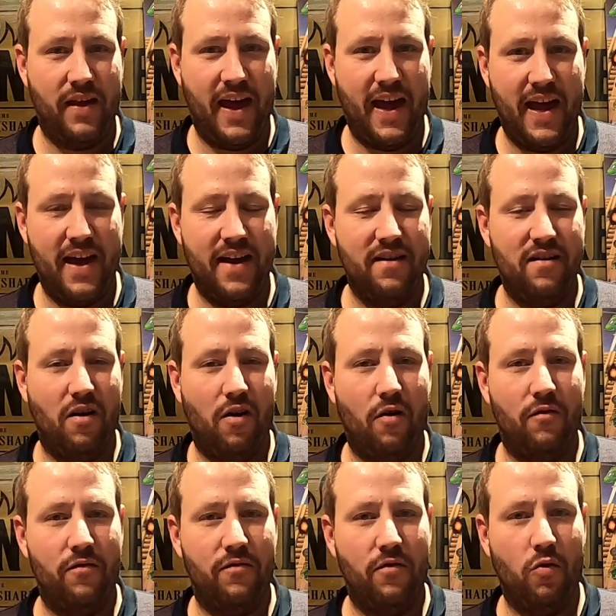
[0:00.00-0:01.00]
there
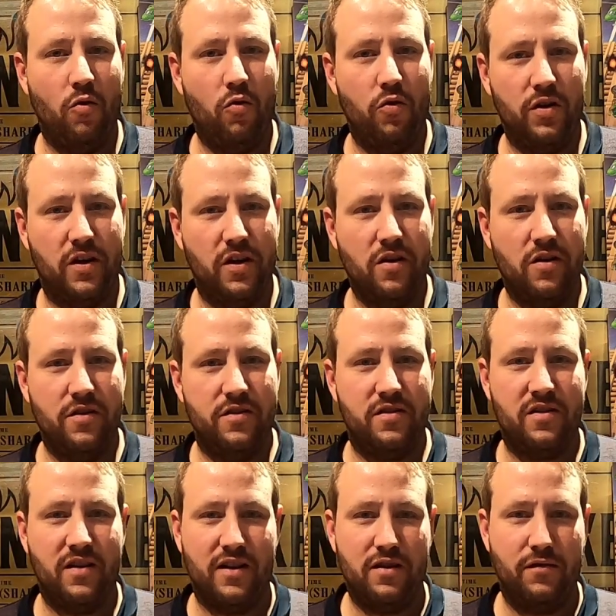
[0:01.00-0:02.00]
of all the
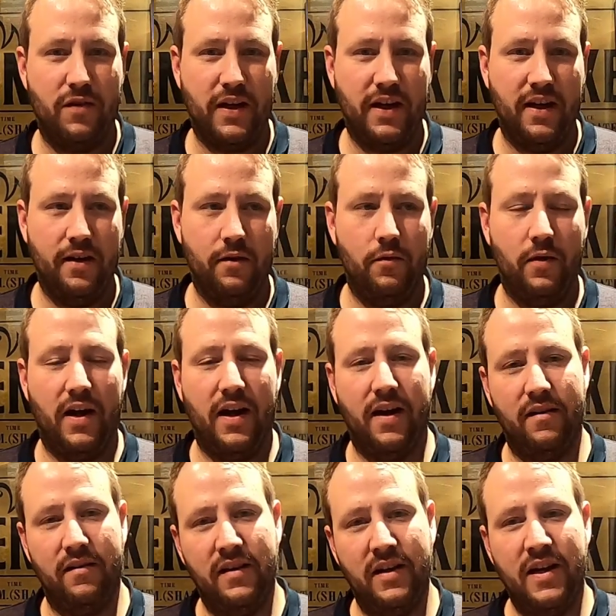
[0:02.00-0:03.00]
goods. I was thinking,
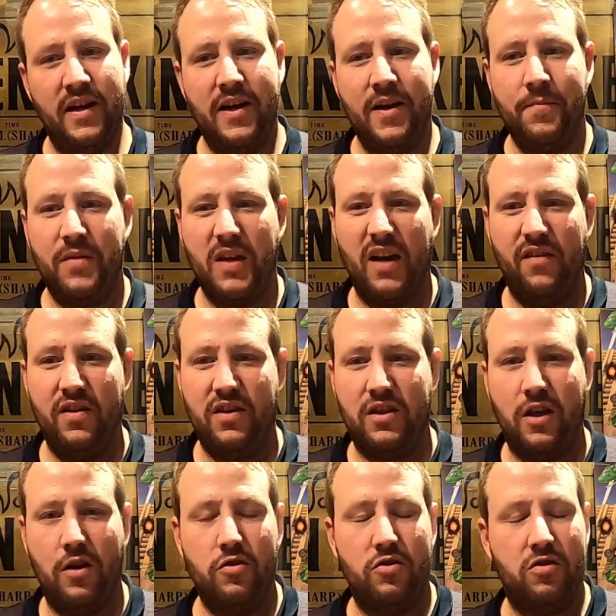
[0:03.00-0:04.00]
well, if it's
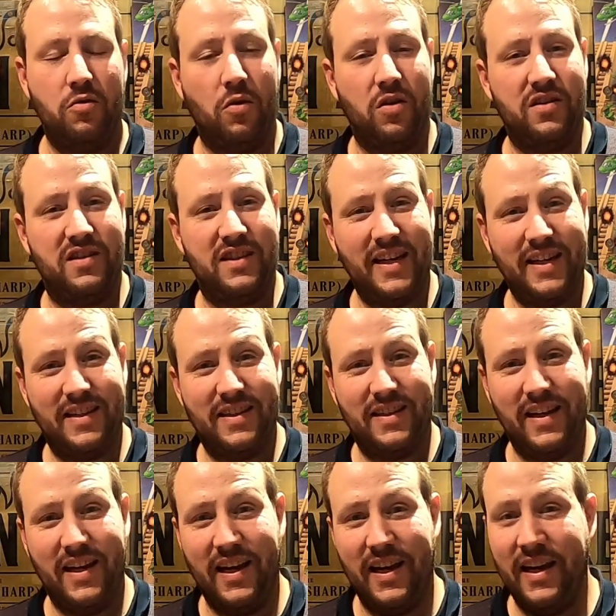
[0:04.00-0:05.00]
close to
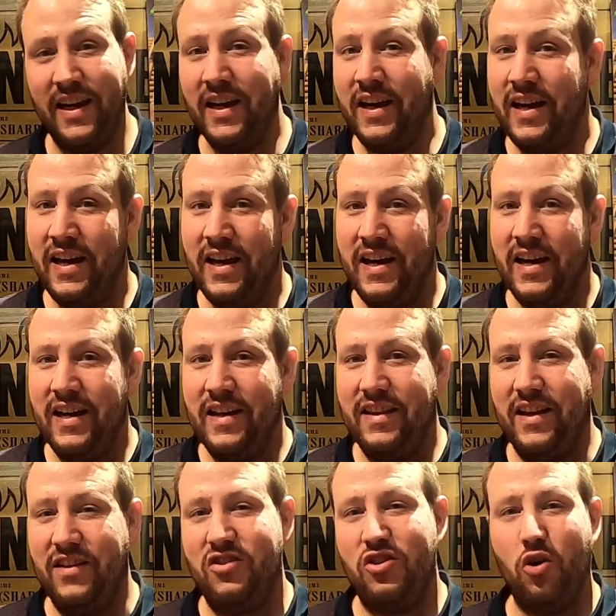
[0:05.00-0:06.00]
160,
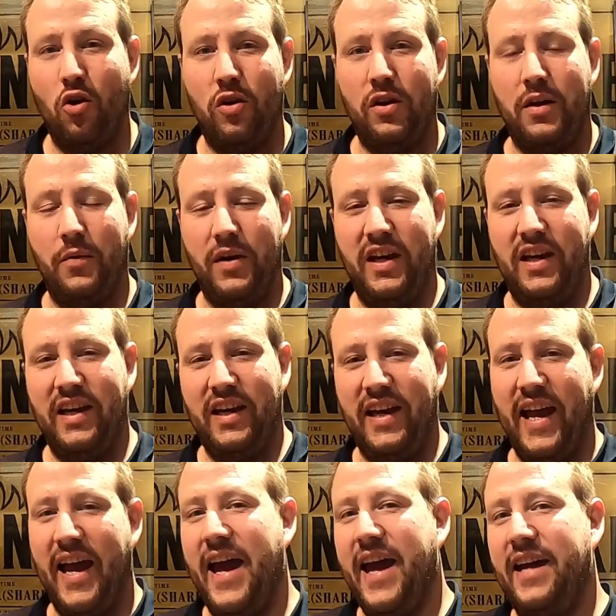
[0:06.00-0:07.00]
then surely we can
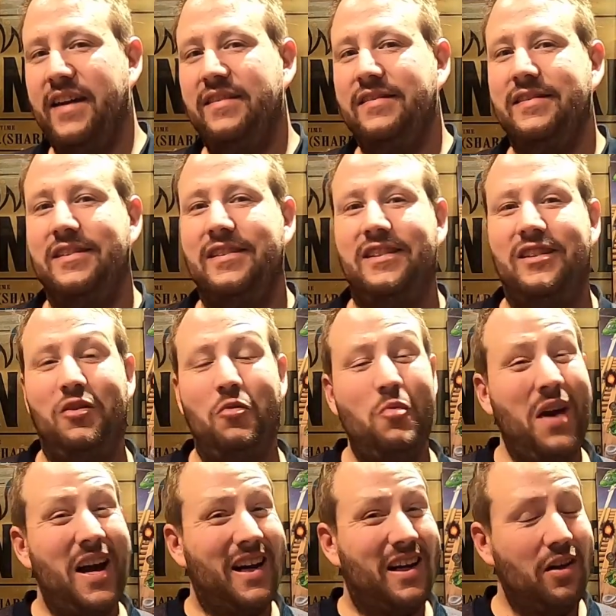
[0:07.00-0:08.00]
get
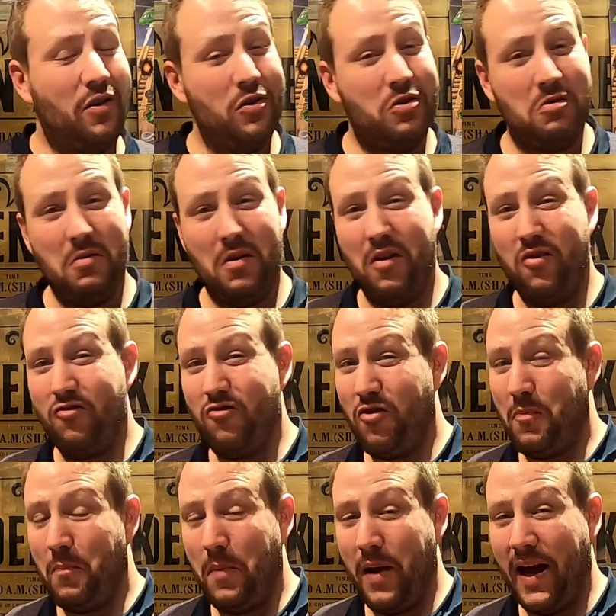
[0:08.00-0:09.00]
somewhere close to
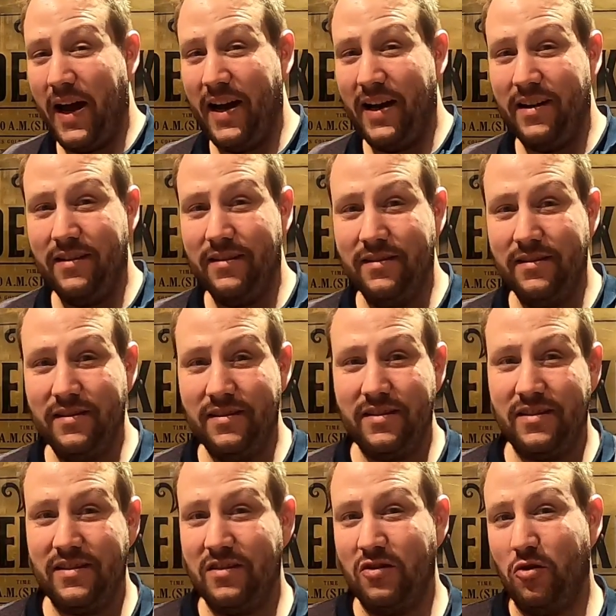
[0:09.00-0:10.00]
100
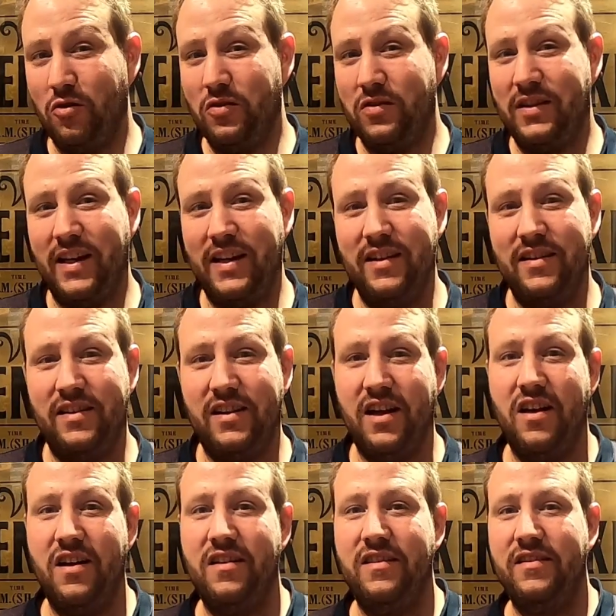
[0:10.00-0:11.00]
pounds all said and
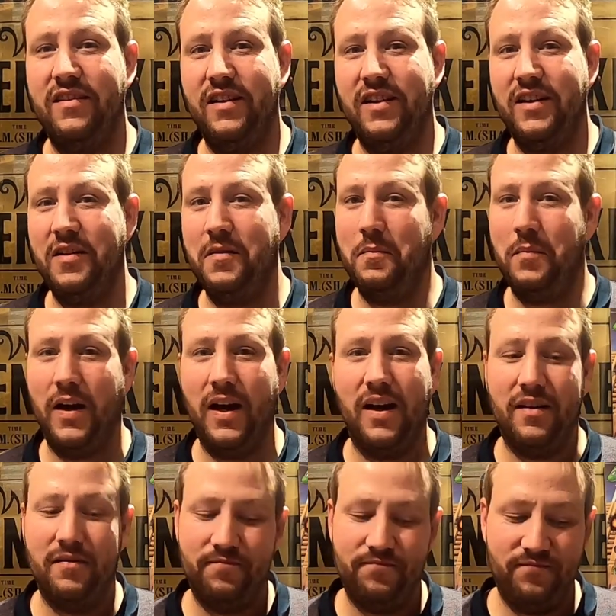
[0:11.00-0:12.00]
done.
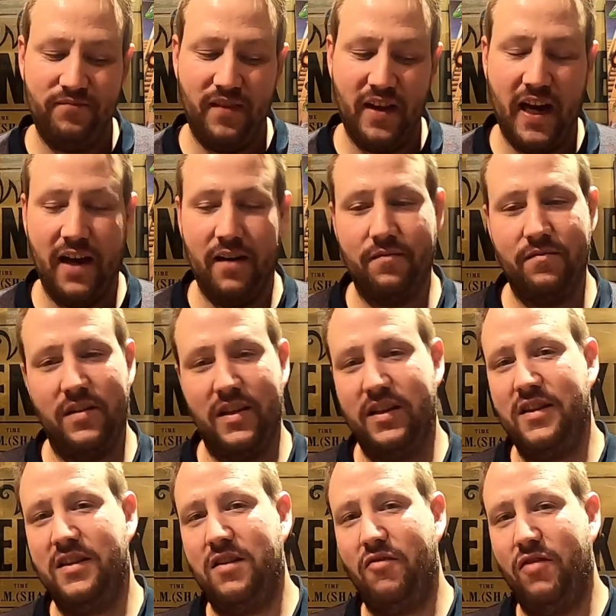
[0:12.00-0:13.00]
But nah, this
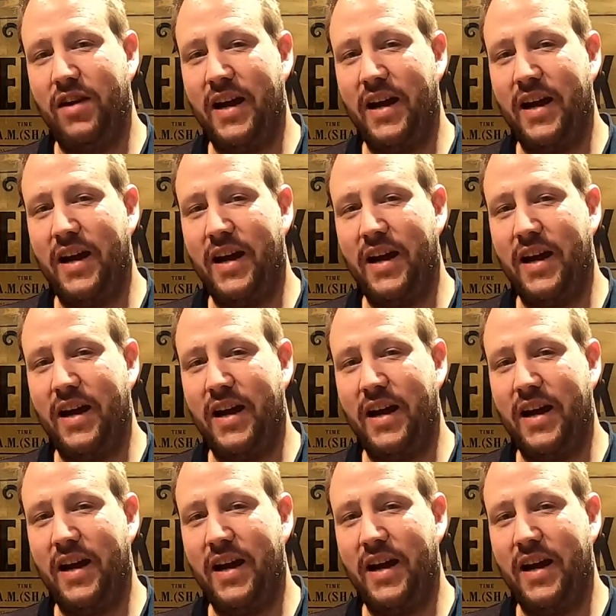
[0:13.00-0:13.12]
is the